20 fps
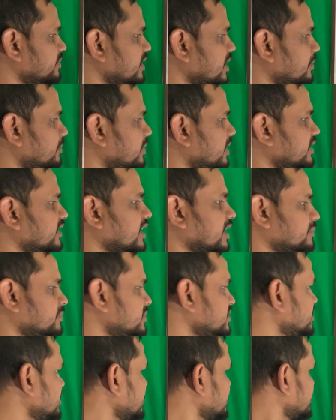number, that
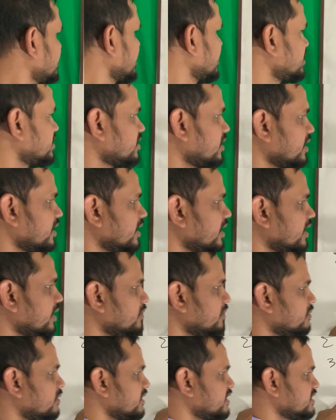means it's tension.
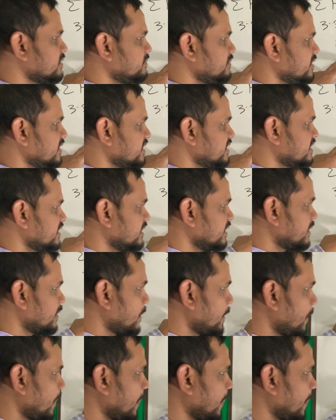Where is BC?